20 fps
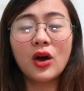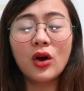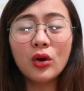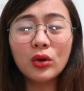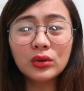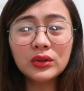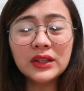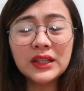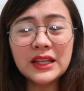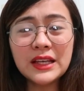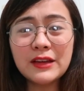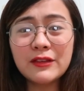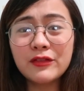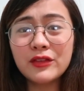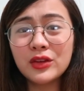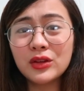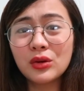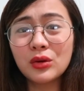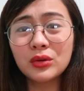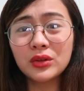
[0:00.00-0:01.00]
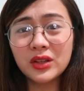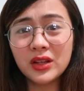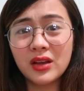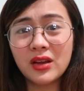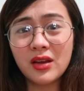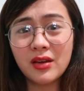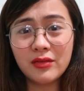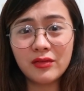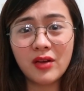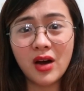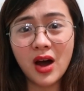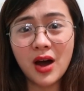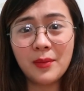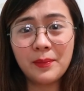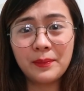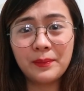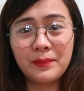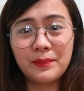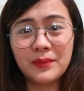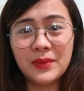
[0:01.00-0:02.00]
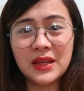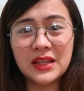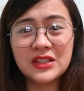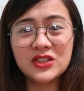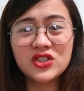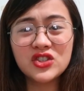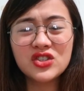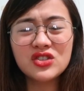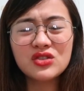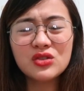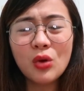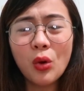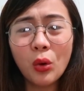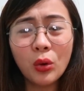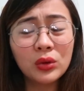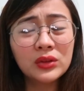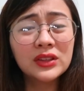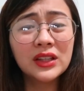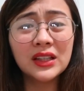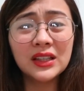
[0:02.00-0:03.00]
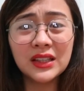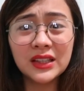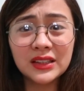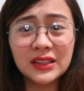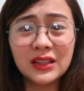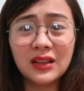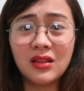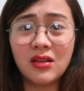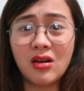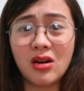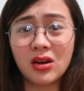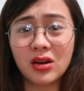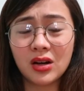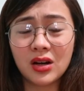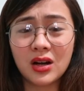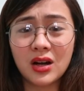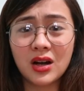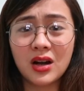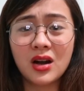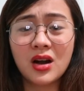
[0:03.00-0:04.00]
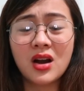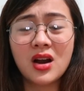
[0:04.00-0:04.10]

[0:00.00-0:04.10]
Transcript: Only if you don't give up and just hold a little longer.